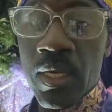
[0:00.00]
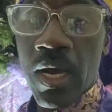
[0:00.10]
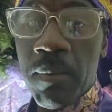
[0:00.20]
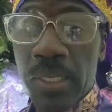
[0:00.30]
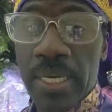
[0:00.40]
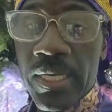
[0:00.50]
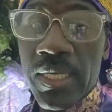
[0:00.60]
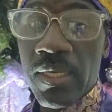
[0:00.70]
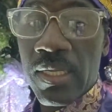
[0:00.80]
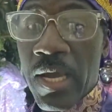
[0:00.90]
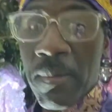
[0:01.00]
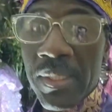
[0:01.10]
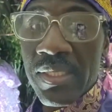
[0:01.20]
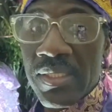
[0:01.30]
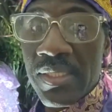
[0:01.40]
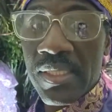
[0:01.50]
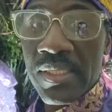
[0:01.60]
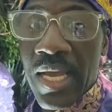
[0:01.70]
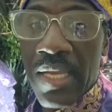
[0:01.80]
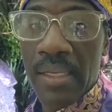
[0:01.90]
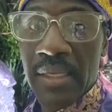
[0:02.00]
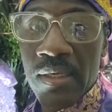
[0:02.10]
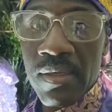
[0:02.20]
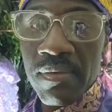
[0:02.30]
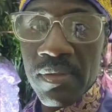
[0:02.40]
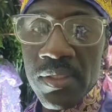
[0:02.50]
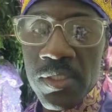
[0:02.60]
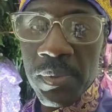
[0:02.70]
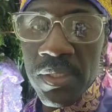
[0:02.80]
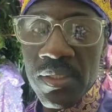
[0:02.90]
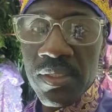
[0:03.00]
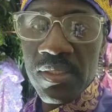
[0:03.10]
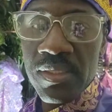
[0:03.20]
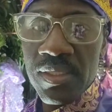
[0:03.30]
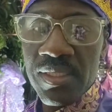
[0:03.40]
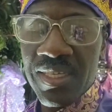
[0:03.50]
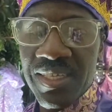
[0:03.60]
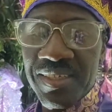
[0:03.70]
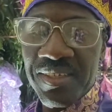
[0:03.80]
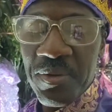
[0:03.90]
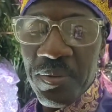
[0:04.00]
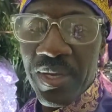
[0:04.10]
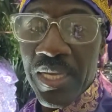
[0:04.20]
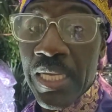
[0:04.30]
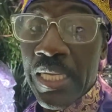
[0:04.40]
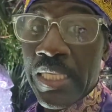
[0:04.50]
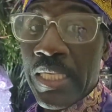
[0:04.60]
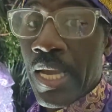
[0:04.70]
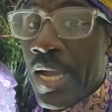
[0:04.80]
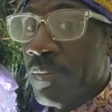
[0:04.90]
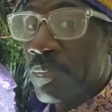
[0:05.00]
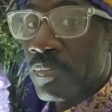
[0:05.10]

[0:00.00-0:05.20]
I'm glad he allowed me to see it. I love the speechless. It's in a good way. Yeah,